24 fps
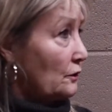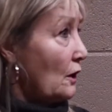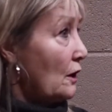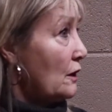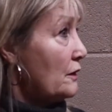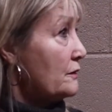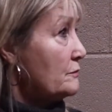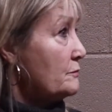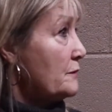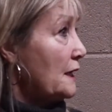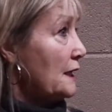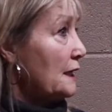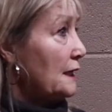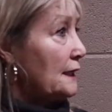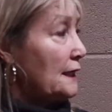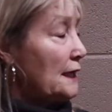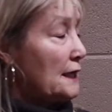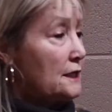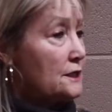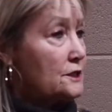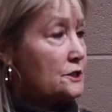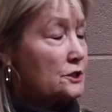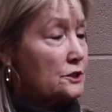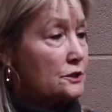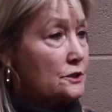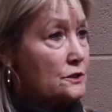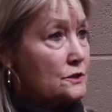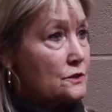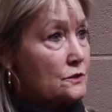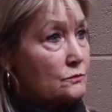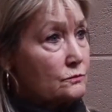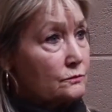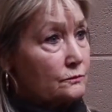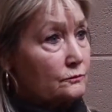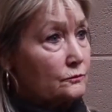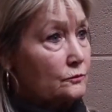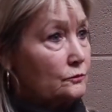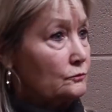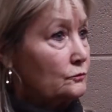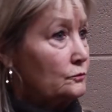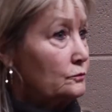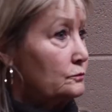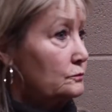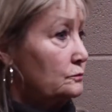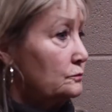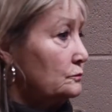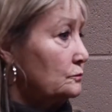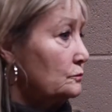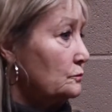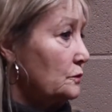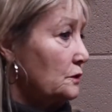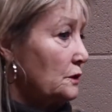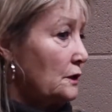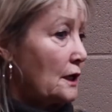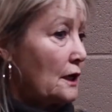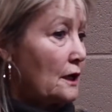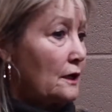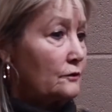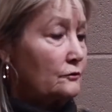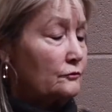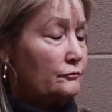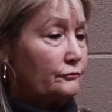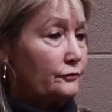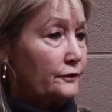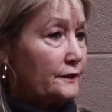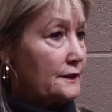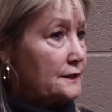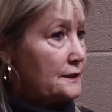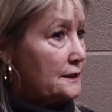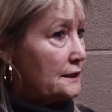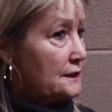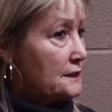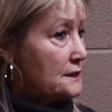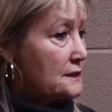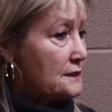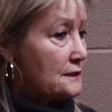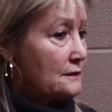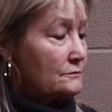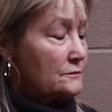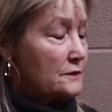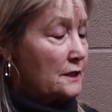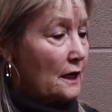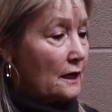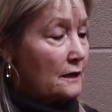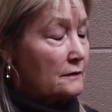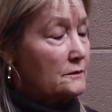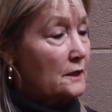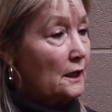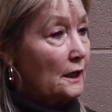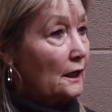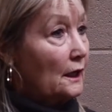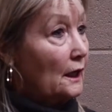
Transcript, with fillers: all the medications were conflicting sometimes.